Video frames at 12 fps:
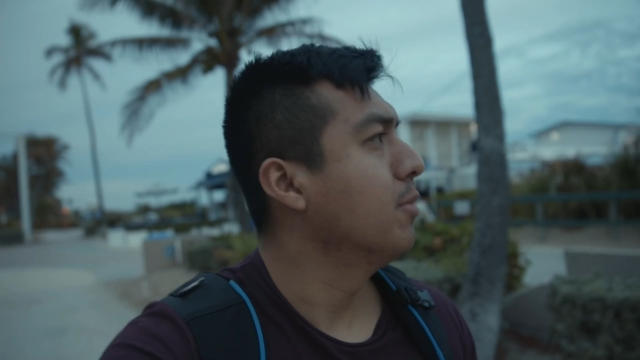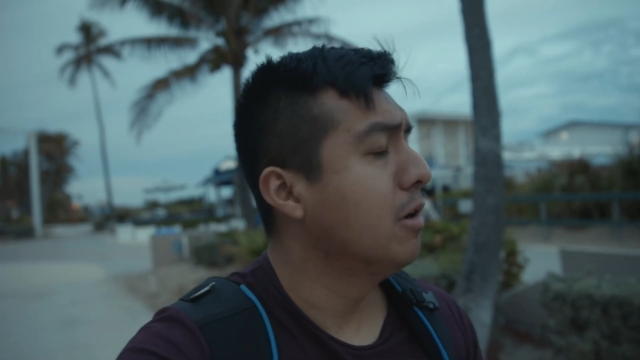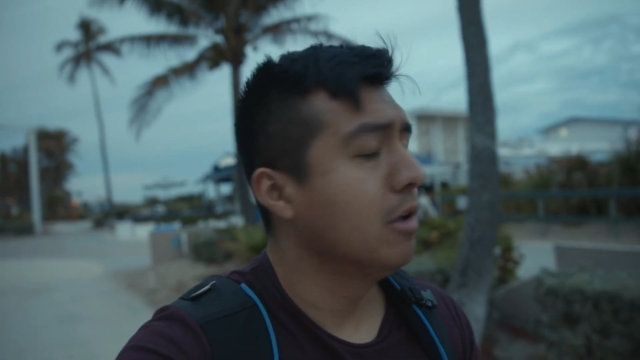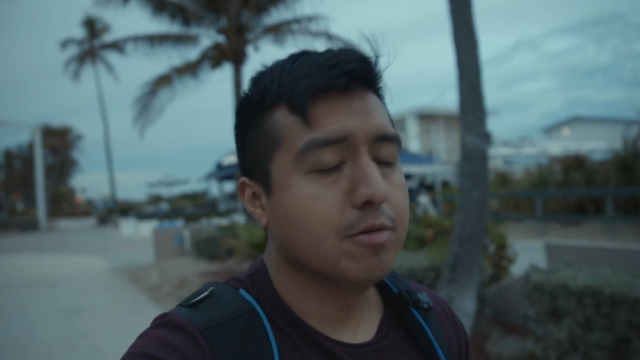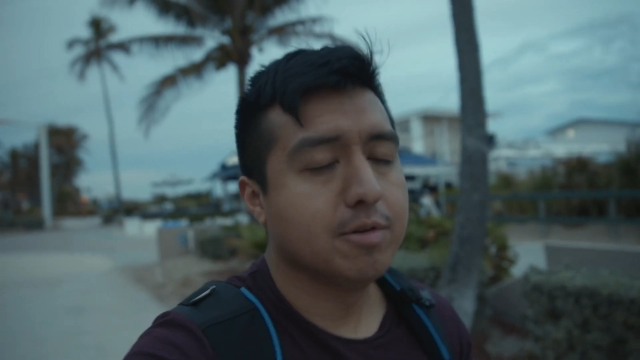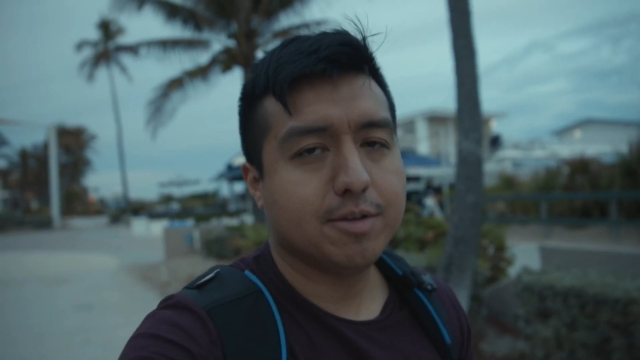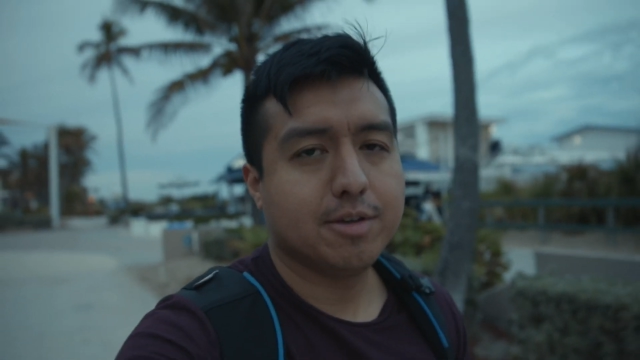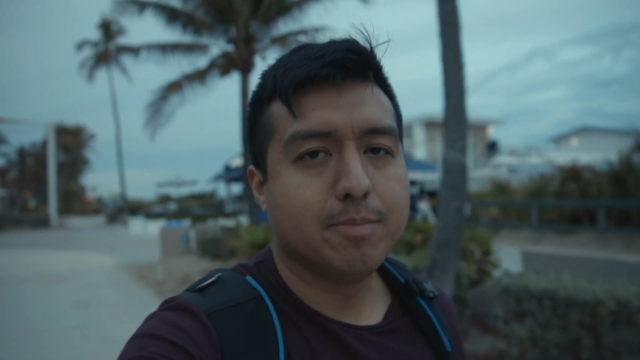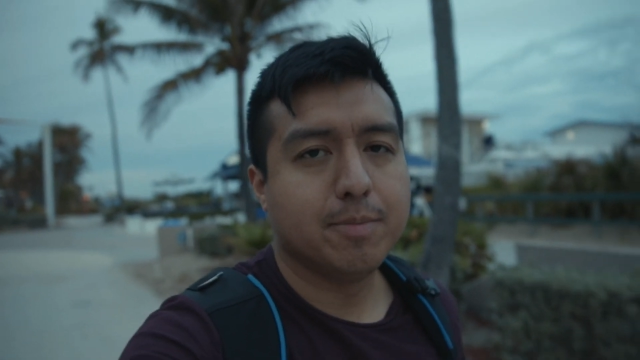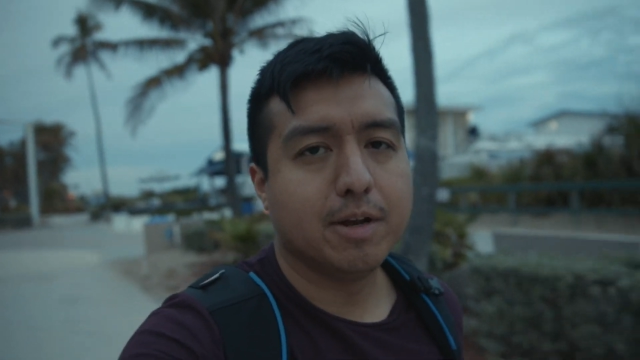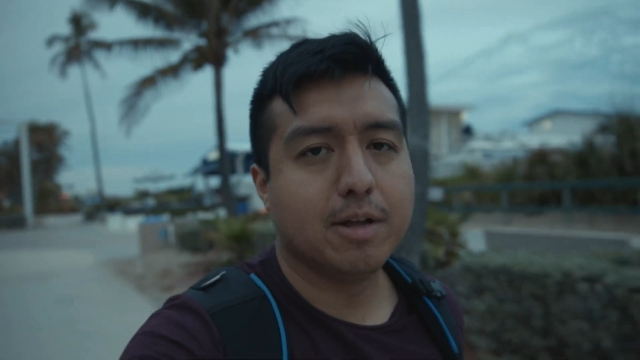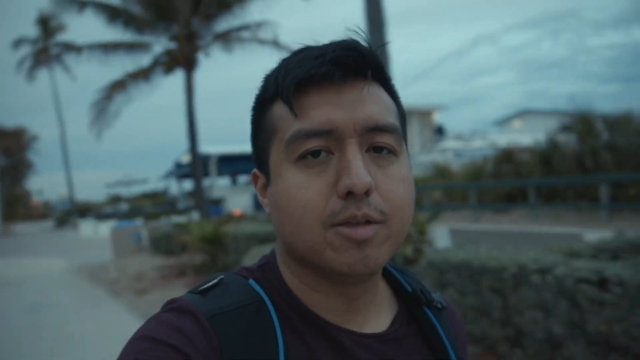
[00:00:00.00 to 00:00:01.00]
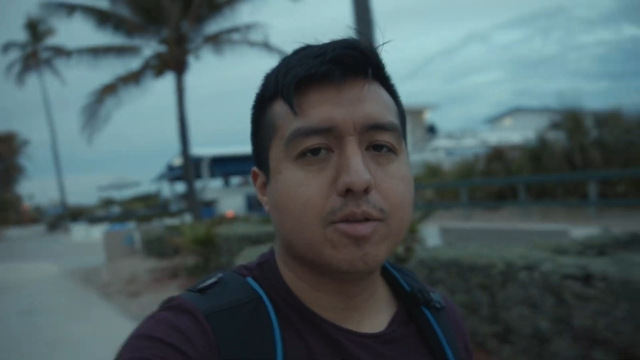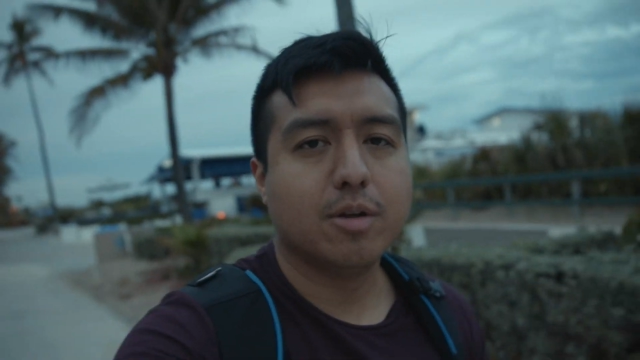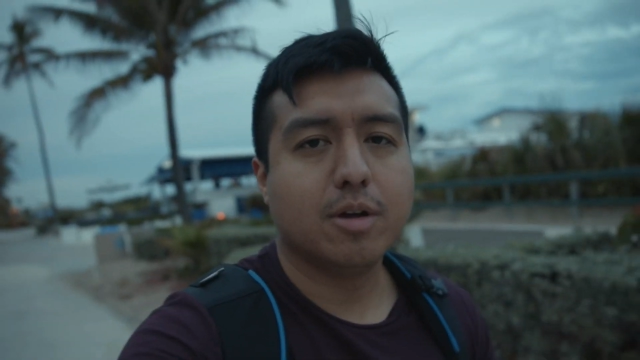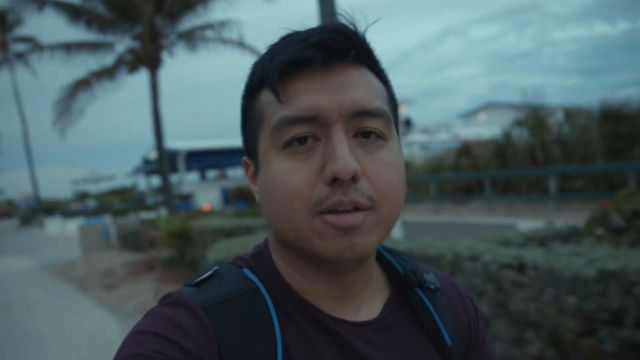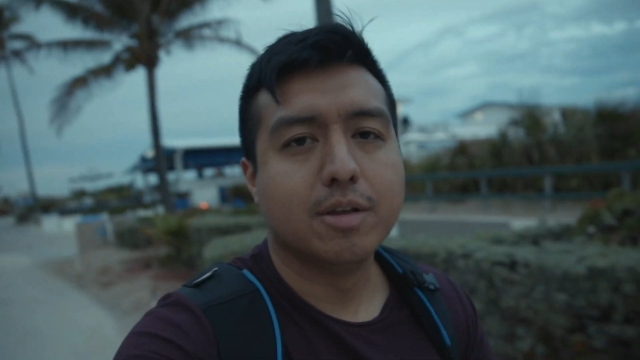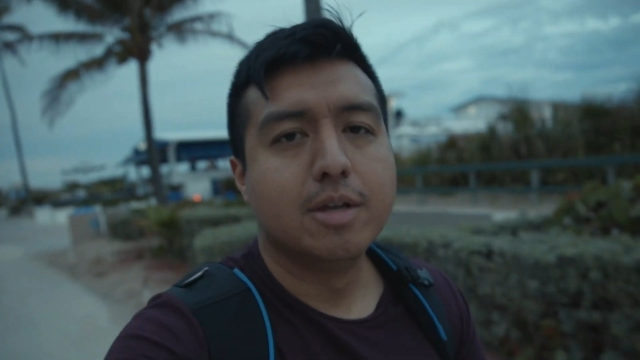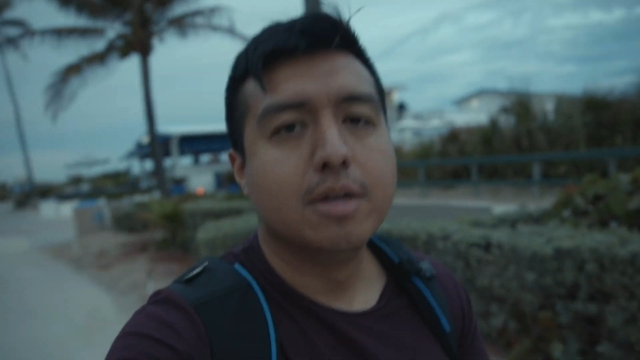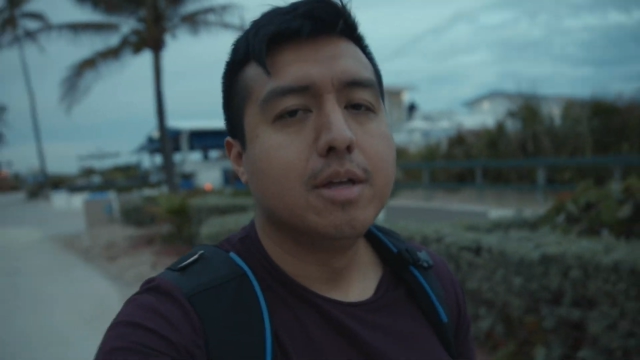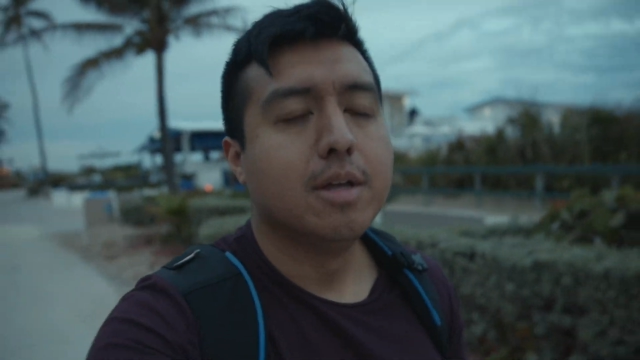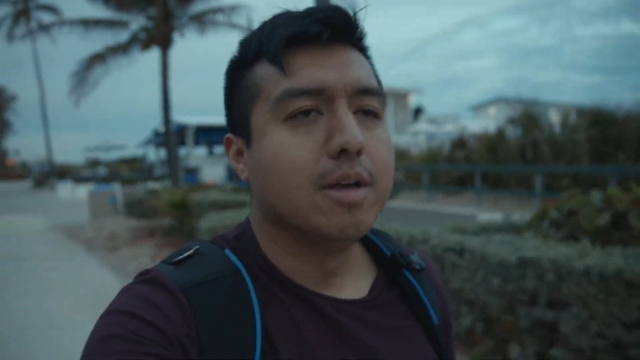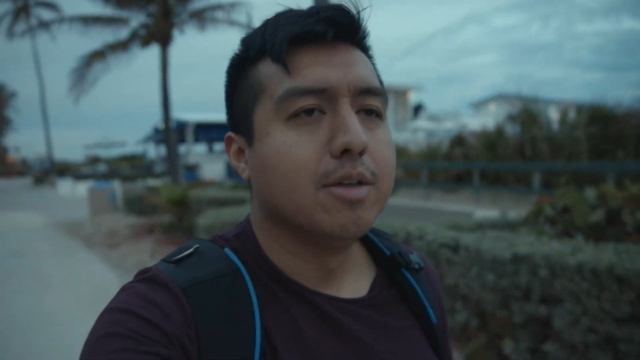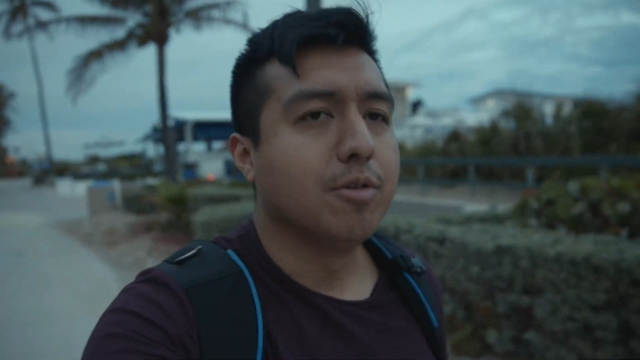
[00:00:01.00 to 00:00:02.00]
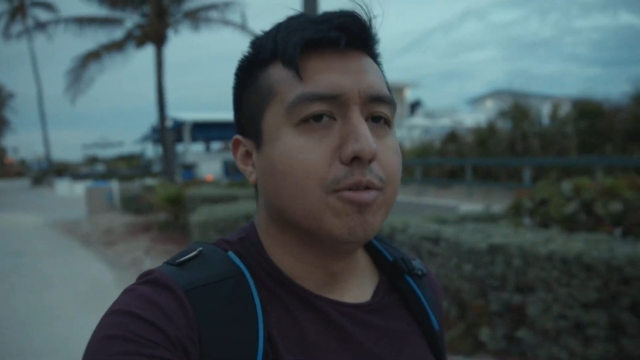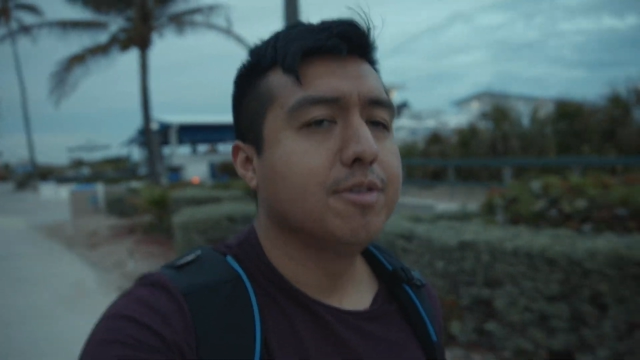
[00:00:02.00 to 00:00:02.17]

color in the sky, but I guess not. So